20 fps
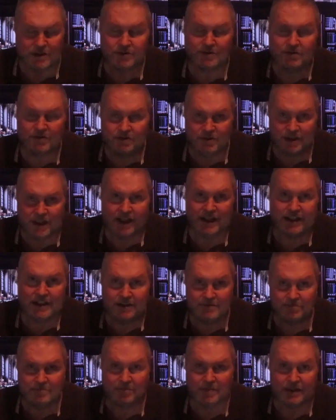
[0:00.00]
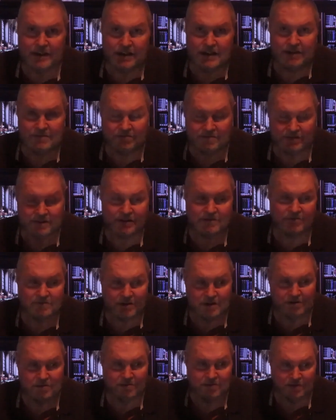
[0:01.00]
Jesus can't be
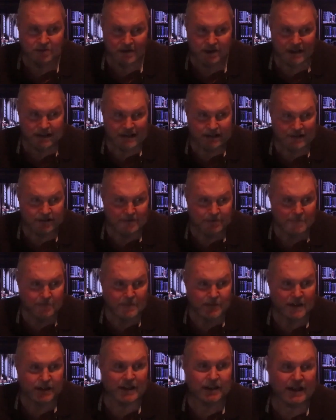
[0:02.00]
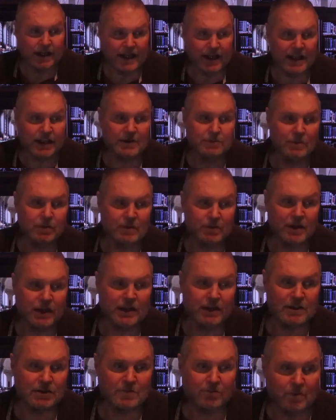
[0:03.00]
53, an
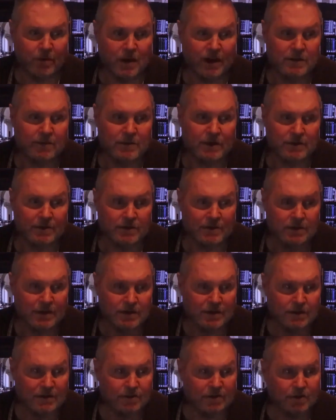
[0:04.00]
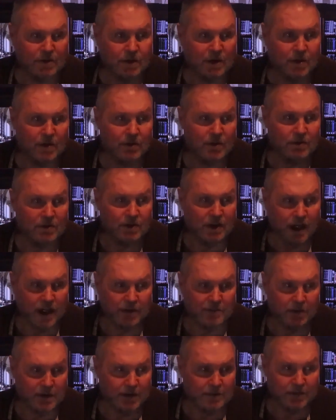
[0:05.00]
animal that is blemished. So
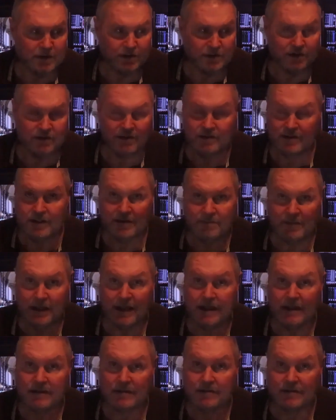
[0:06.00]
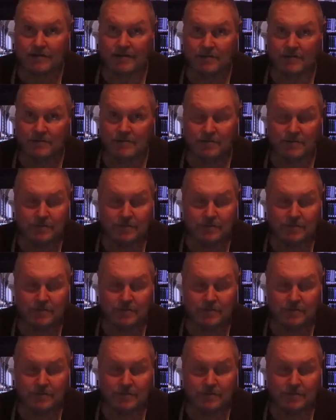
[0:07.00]
God blemishes the man.